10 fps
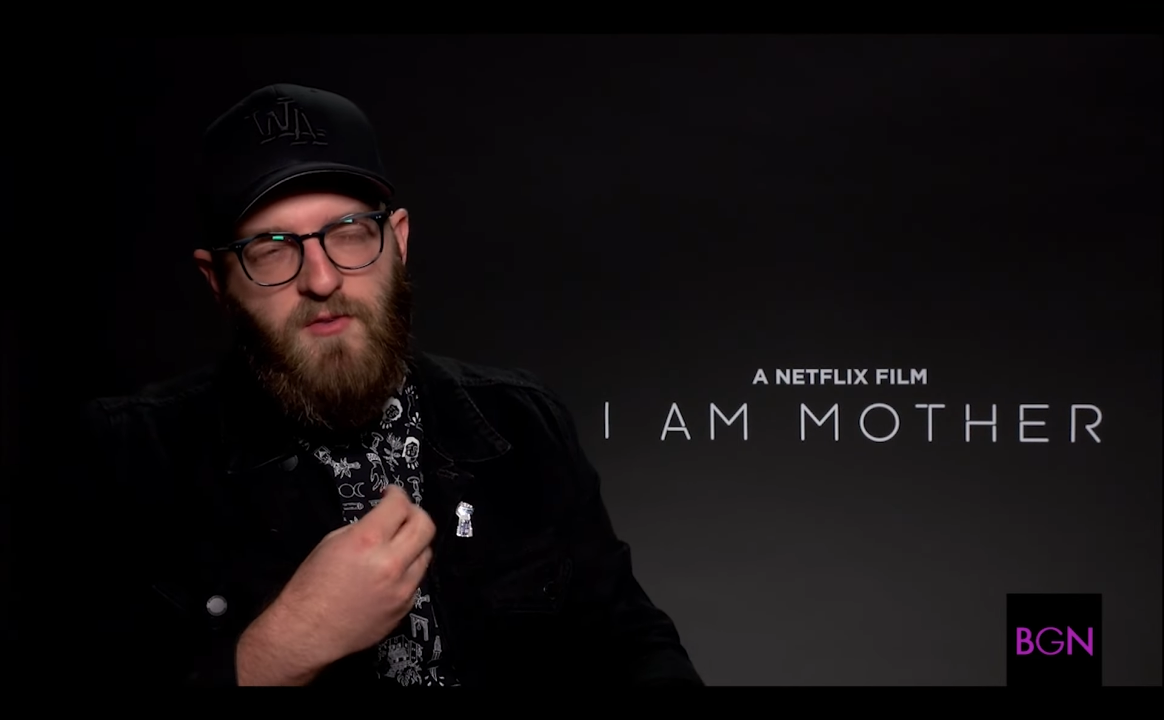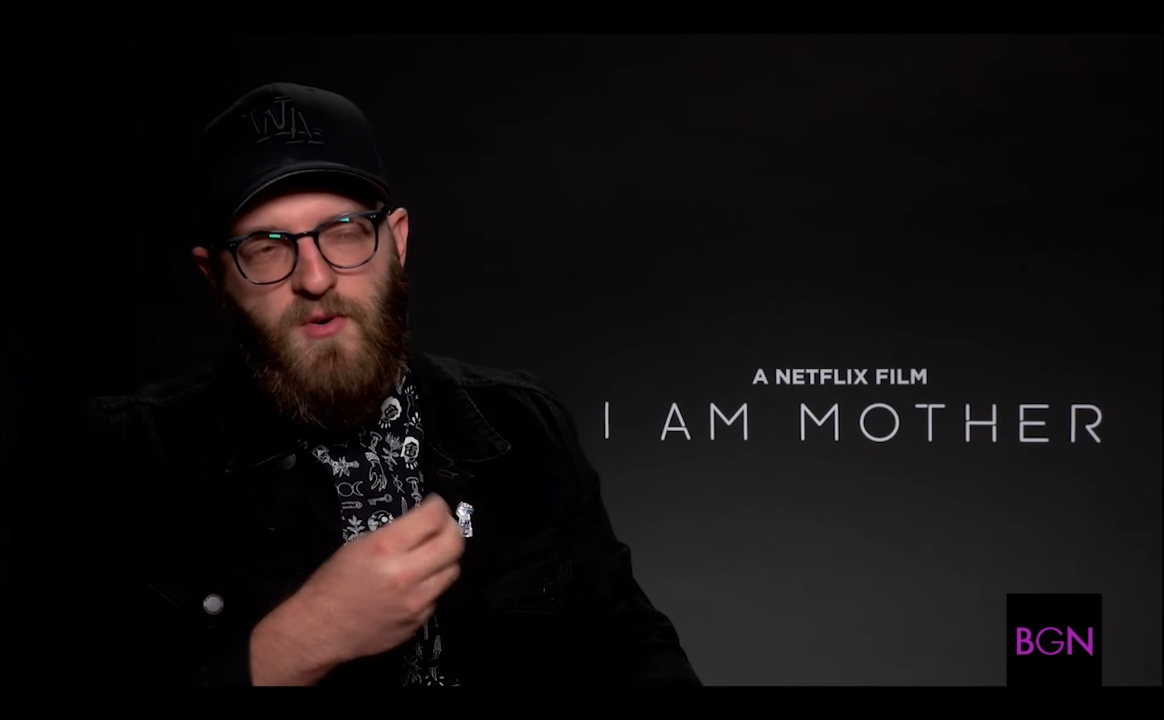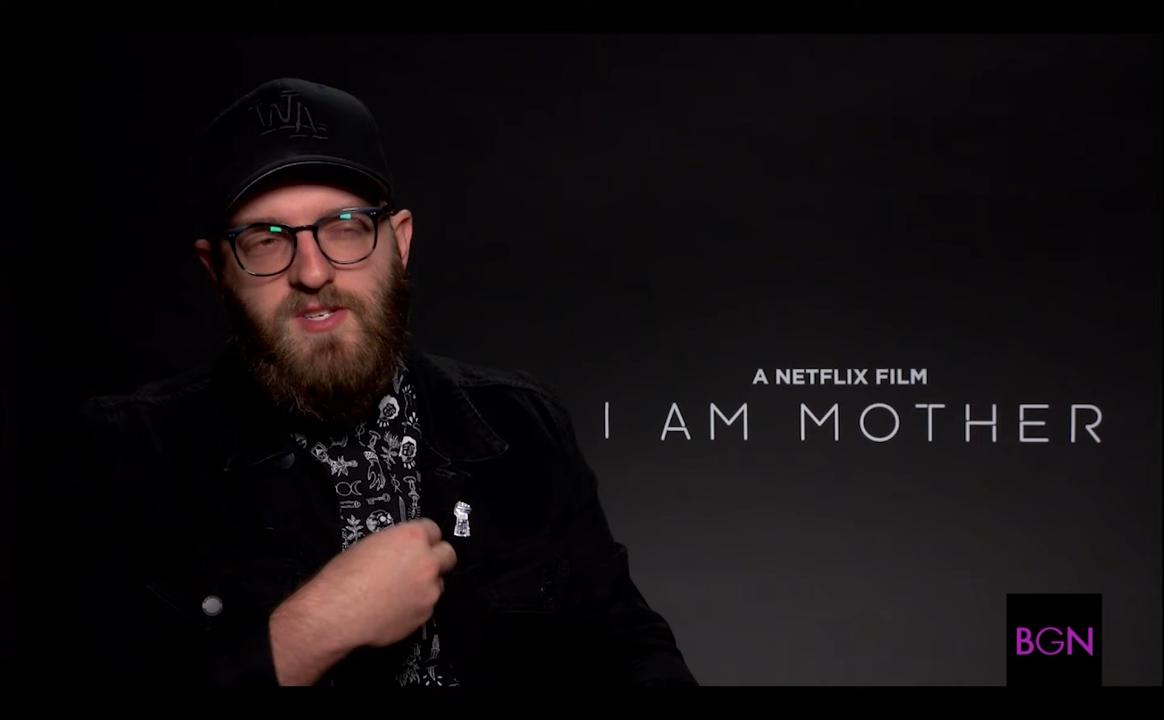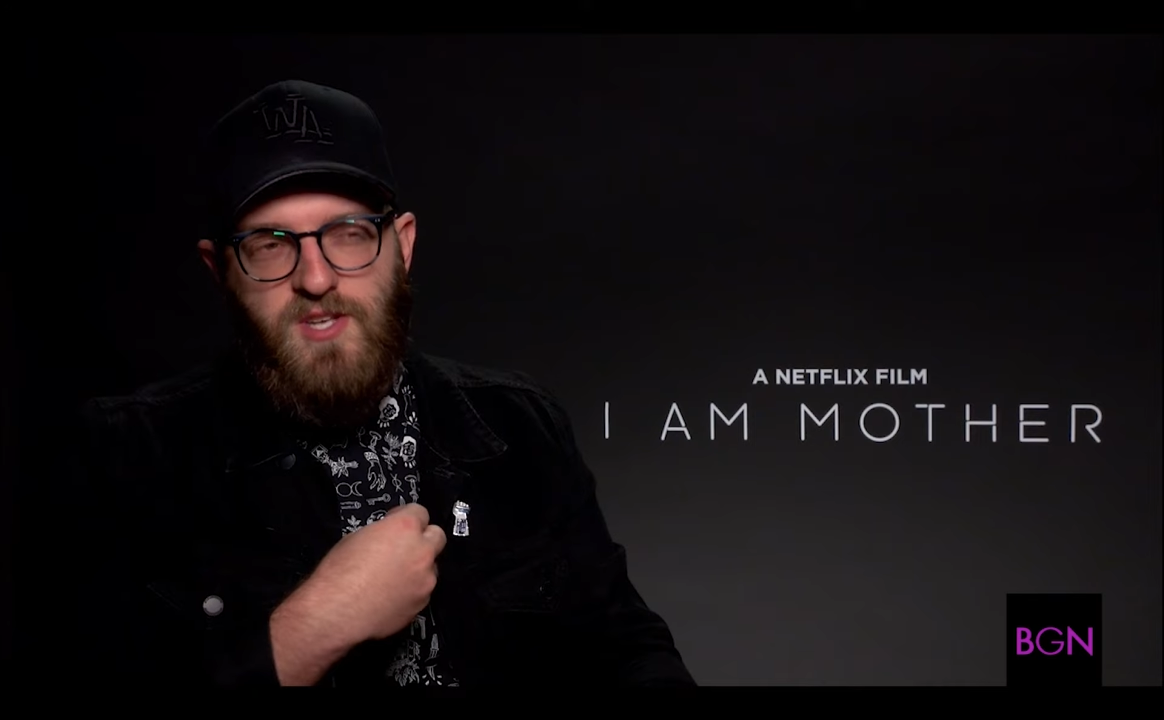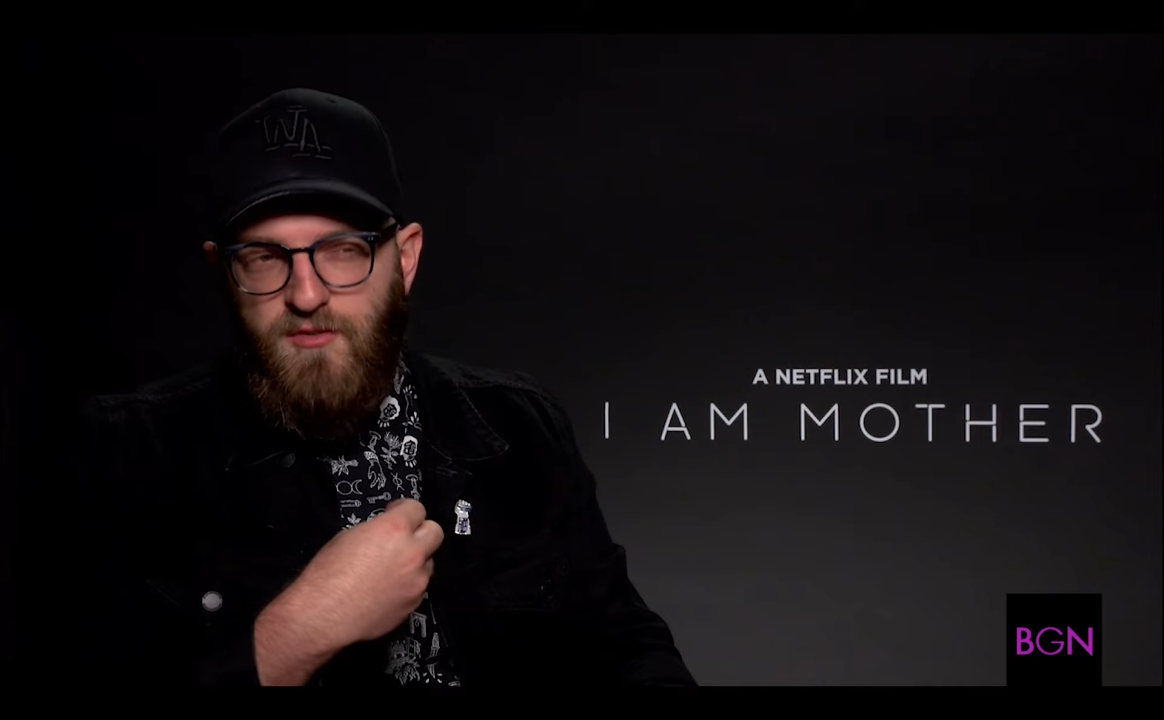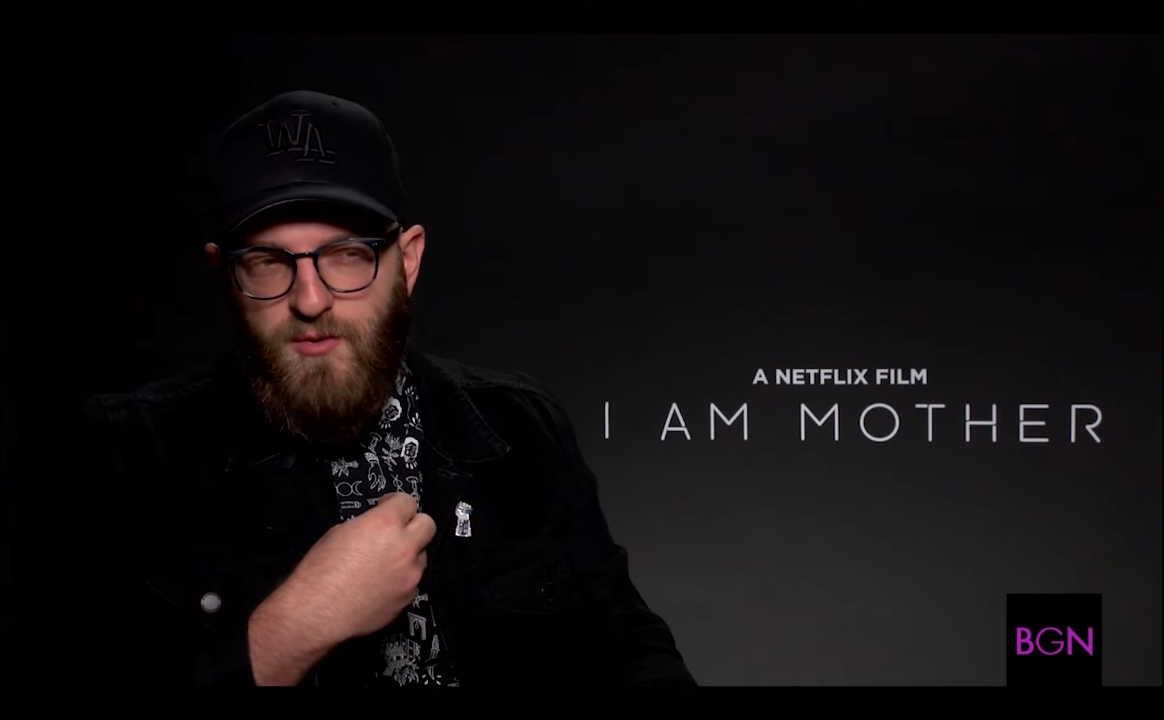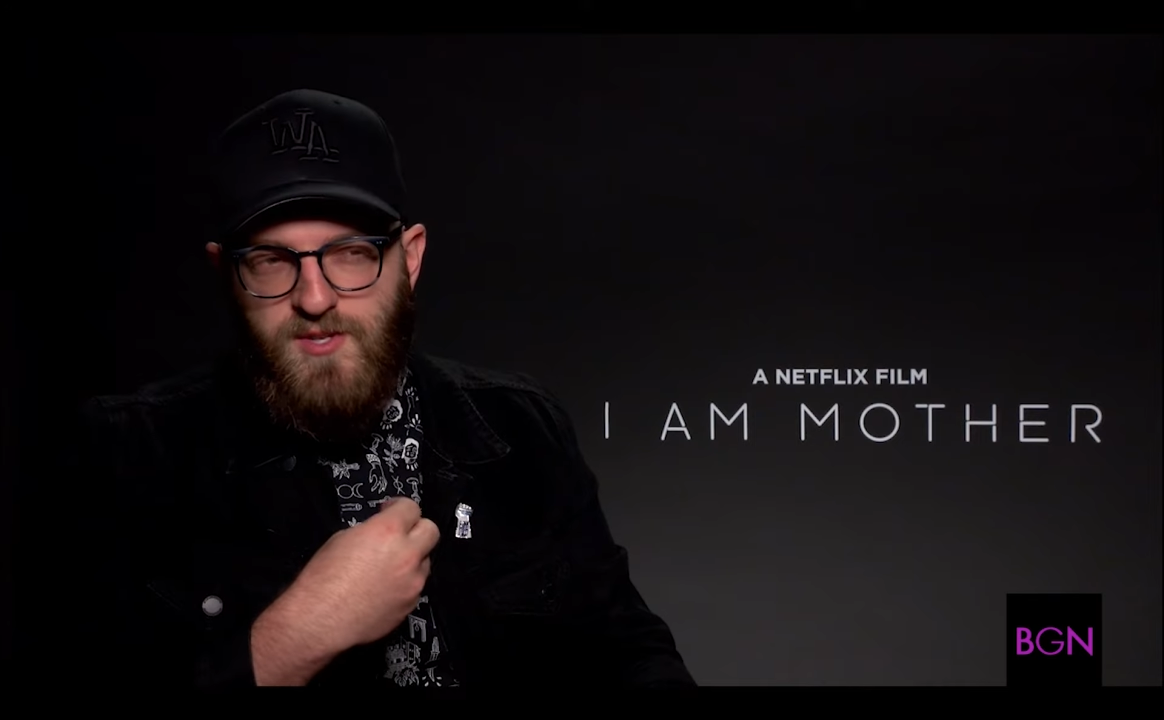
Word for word: for itself